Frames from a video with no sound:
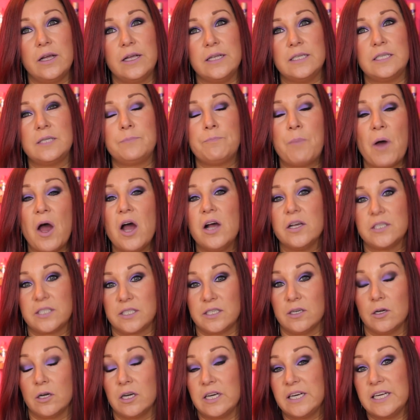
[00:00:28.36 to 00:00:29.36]
is
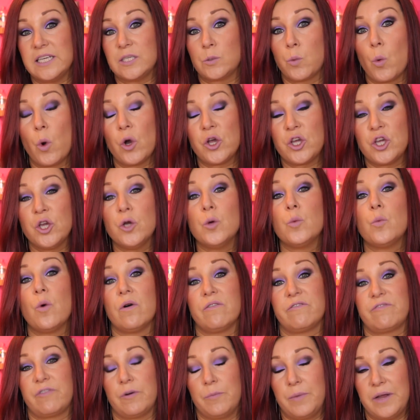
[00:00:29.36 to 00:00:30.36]
personal and it's what you
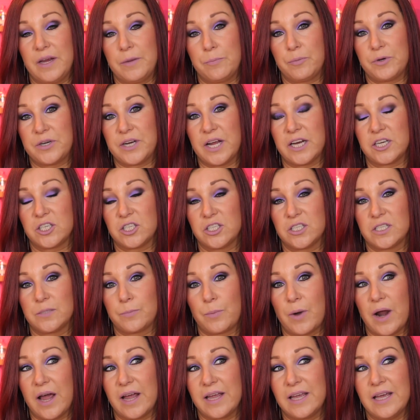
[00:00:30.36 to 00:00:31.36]
want from heat protection
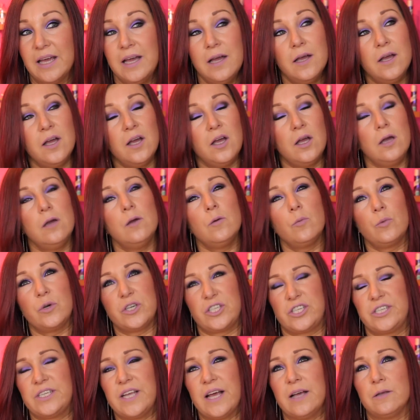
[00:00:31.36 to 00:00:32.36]
spray.
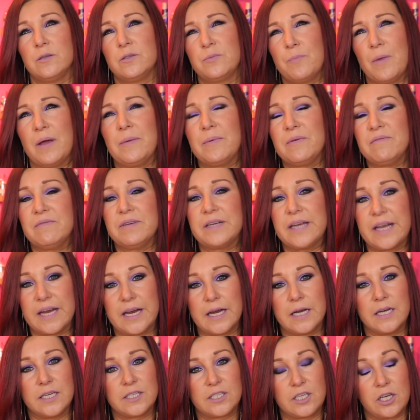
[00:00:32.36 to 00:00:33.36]
Which sounds maybe
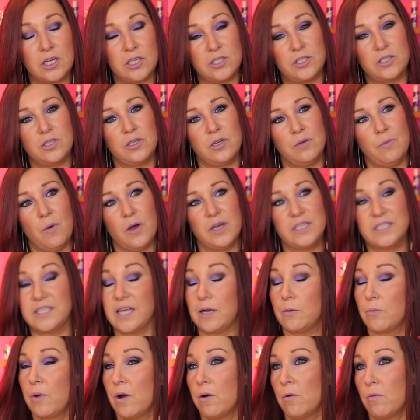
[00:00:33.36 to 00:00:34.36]
ridiculous because you might
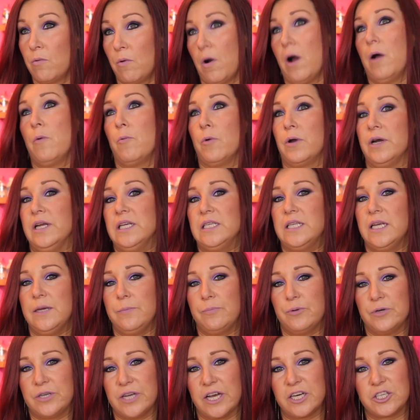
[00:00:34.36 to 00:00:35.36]
say, well, what I want is
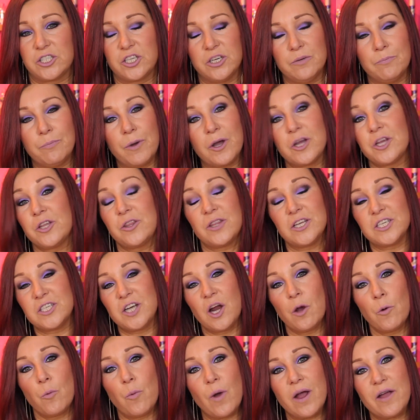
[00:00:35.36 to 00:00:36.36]
heat protection, but
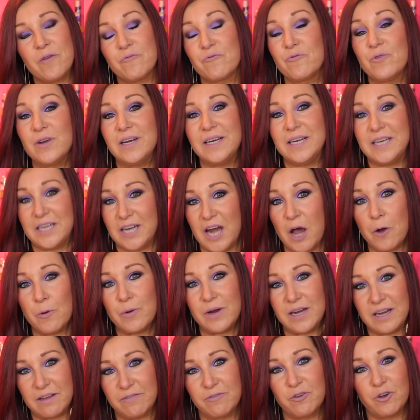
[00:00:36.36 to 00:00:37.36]
there's no way of really
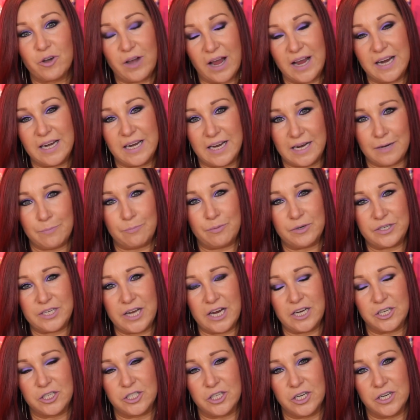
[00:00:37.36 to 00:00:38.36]
knowing if you're getting heat
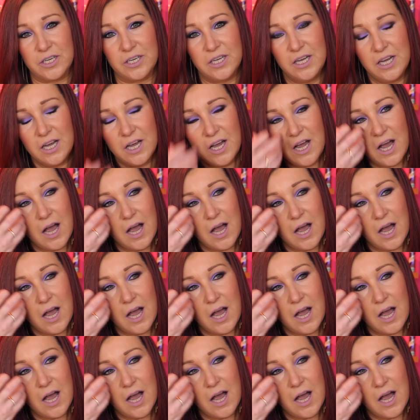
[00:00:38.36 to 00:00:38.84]
protection.